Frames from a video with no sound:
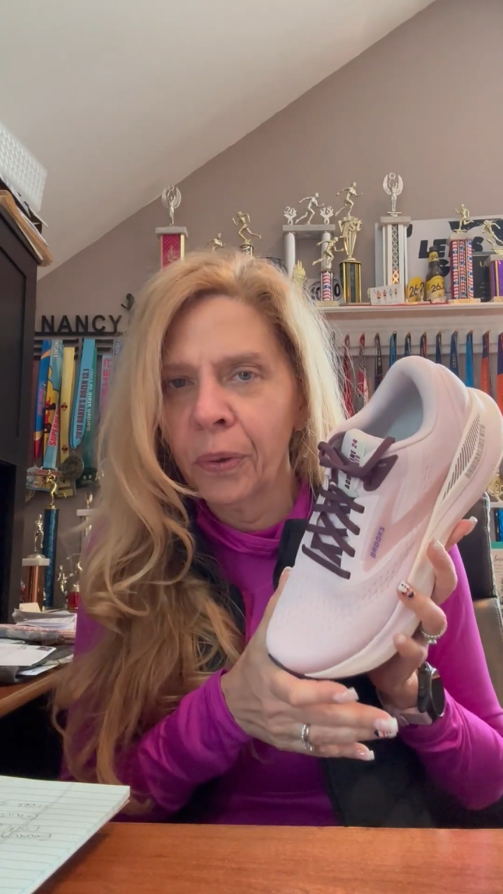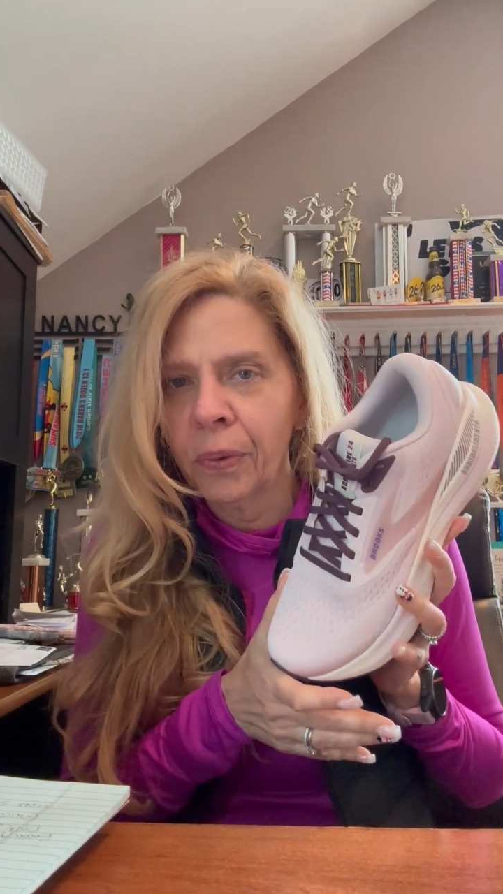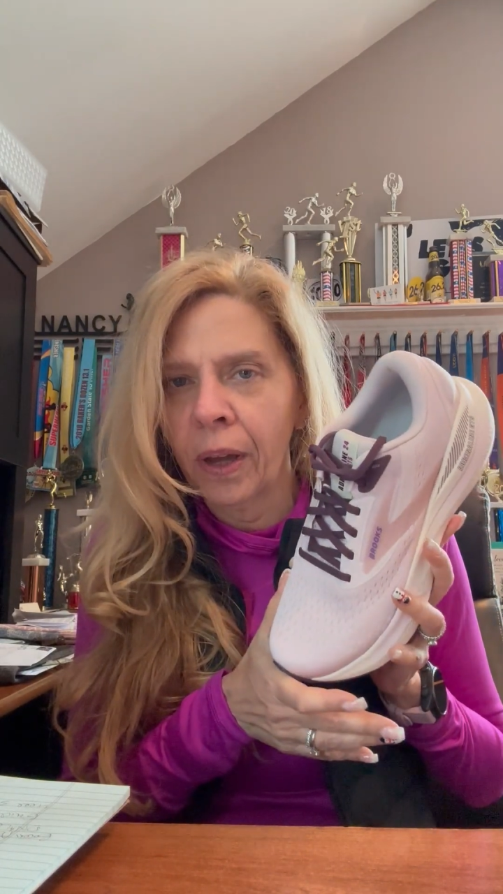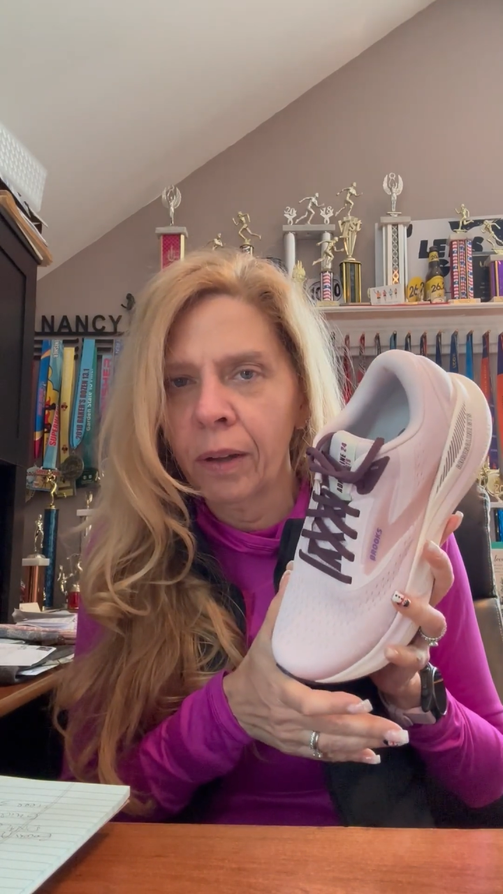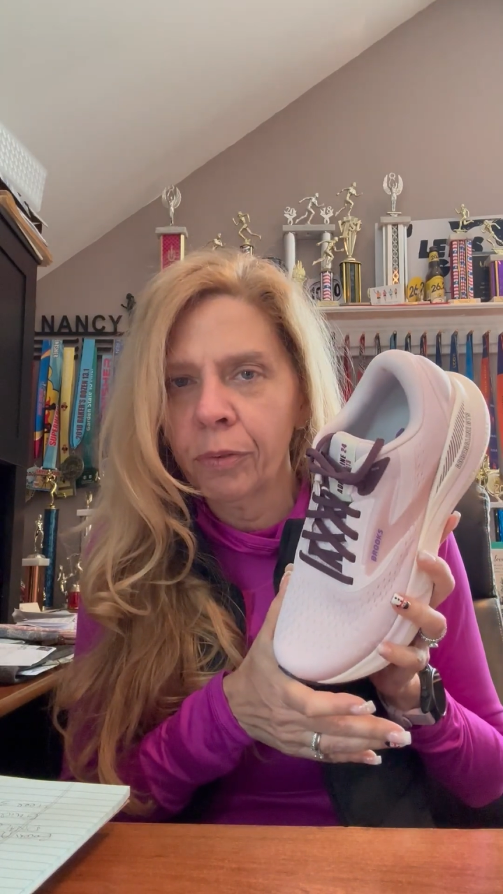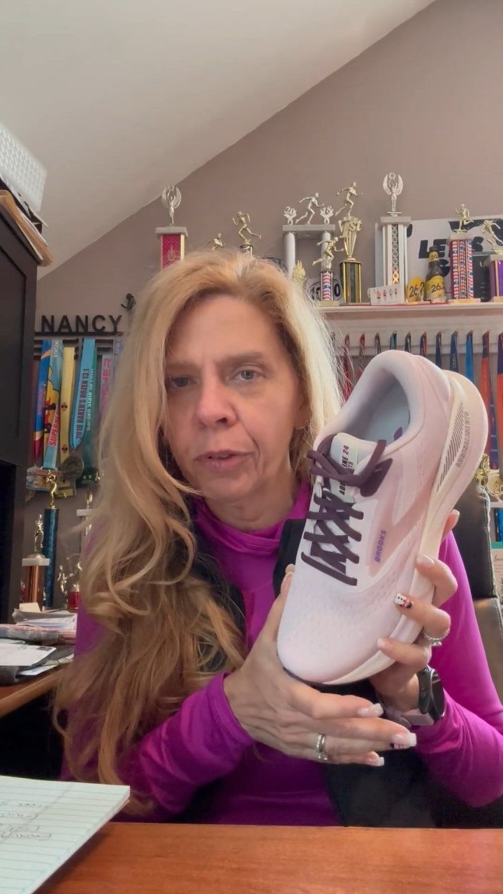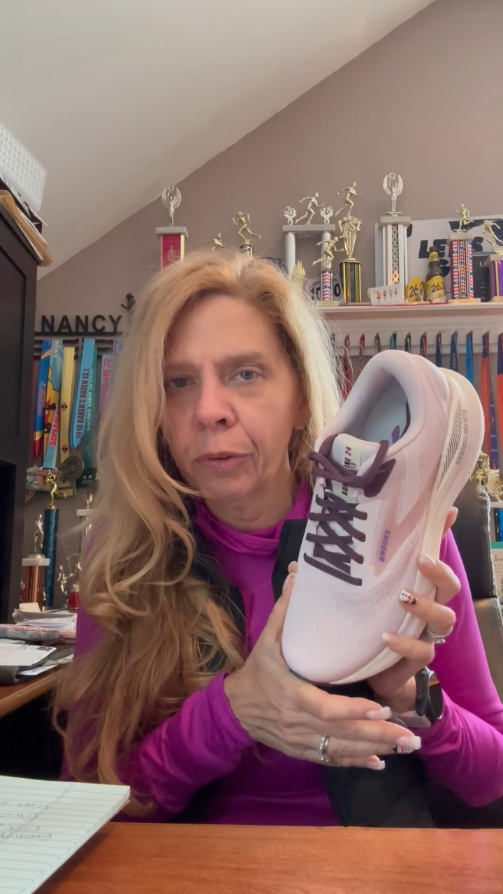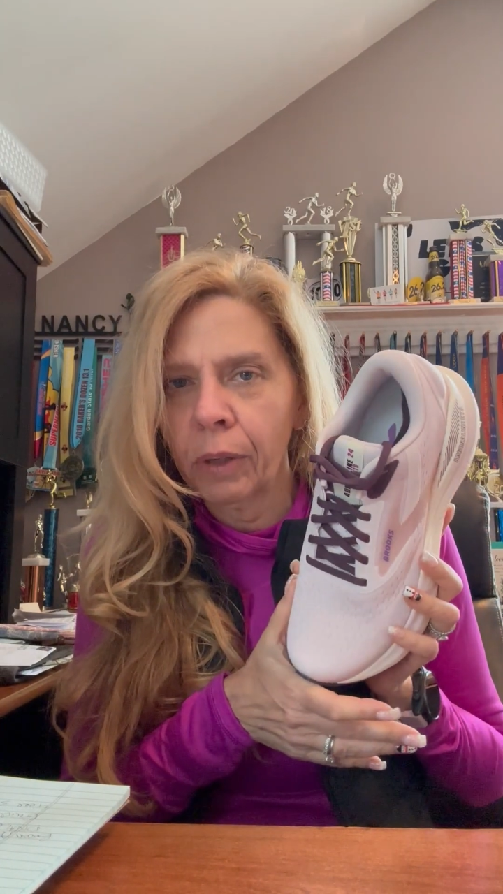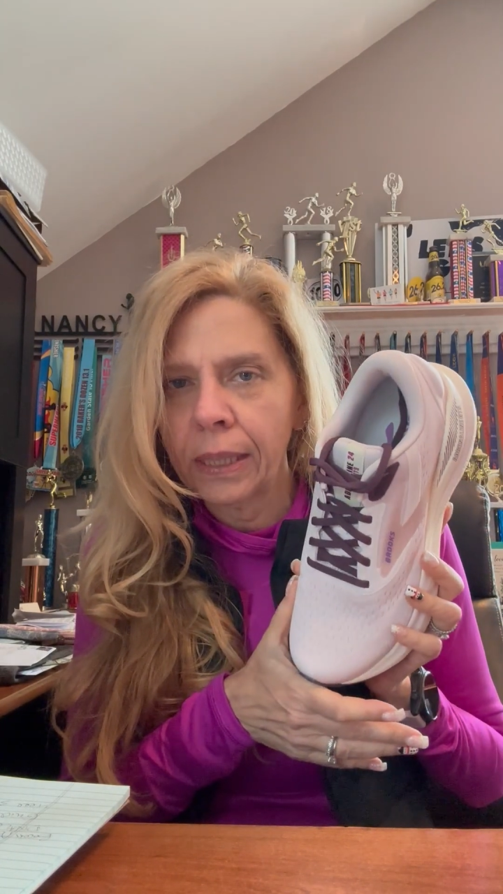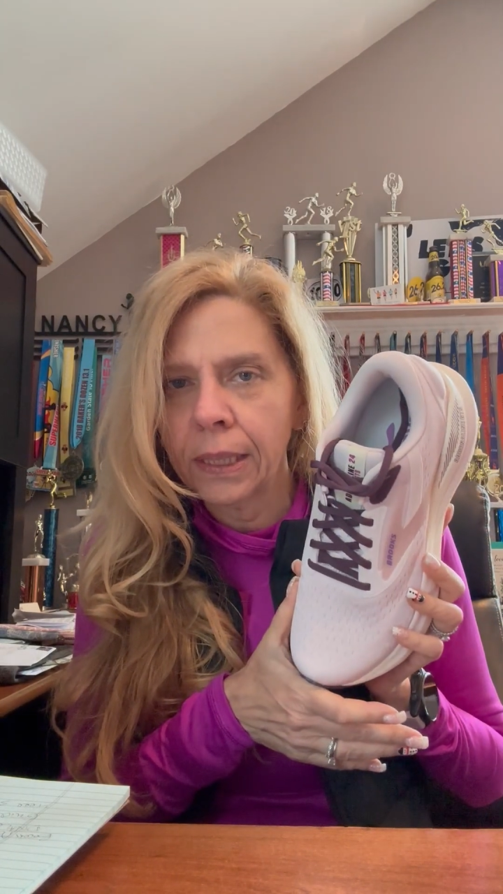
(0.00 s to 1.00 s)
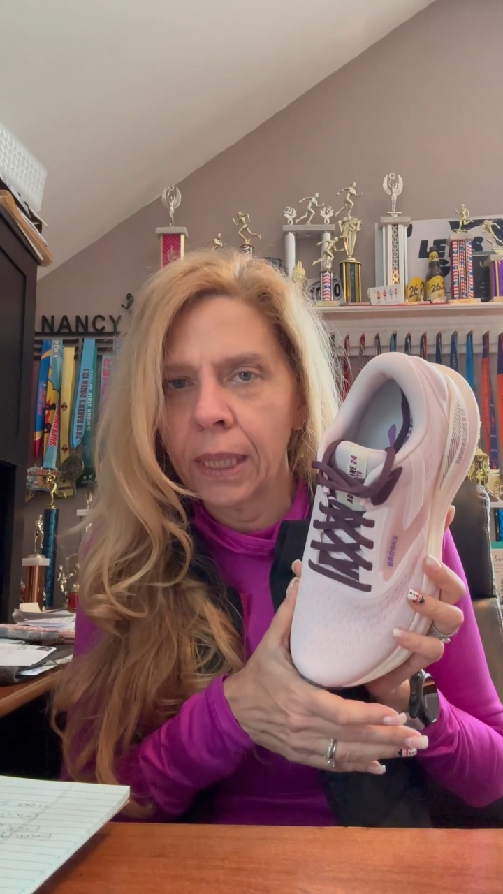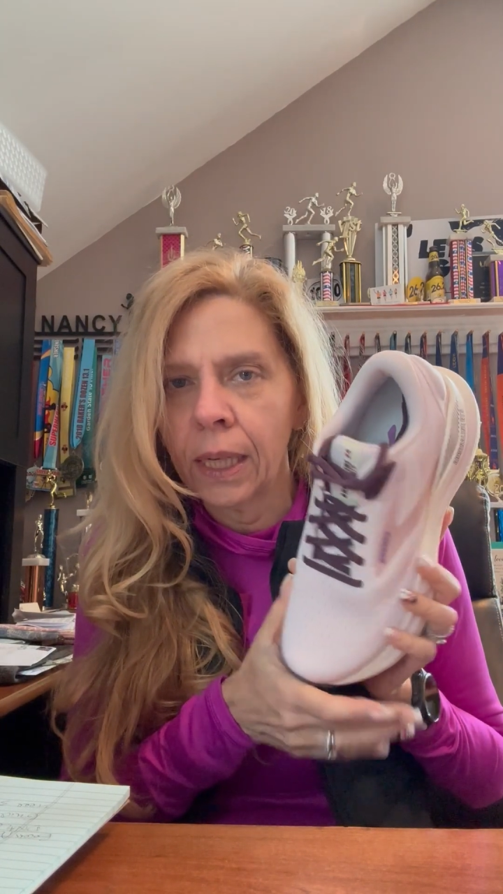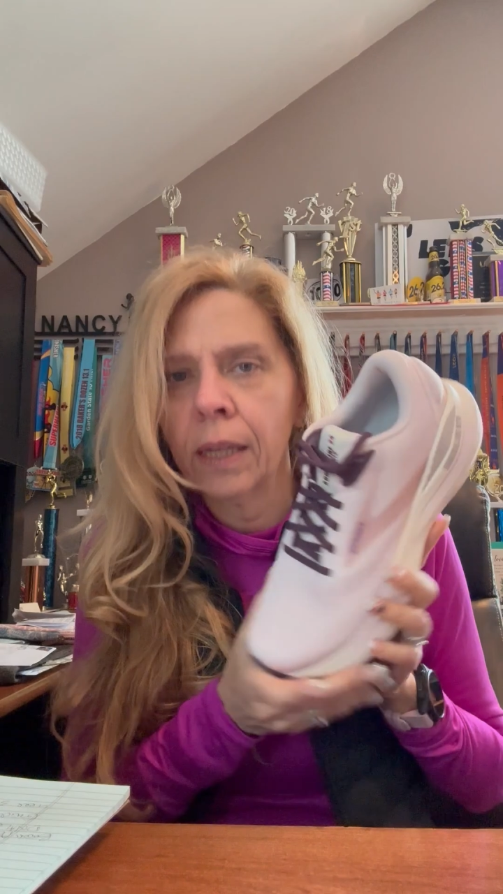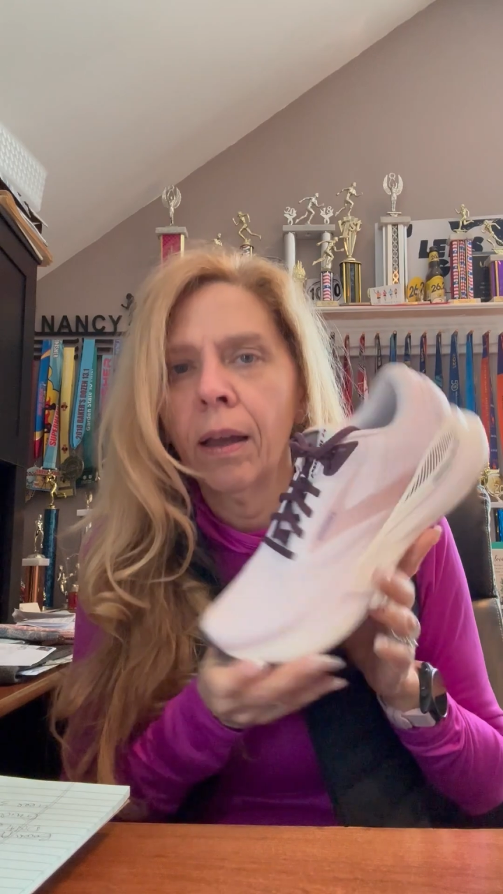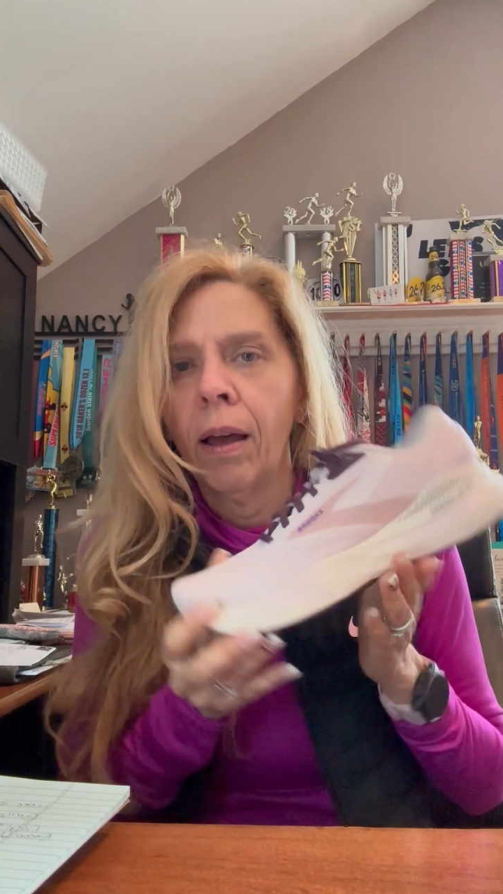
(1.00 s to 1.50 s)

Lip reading: not for racing,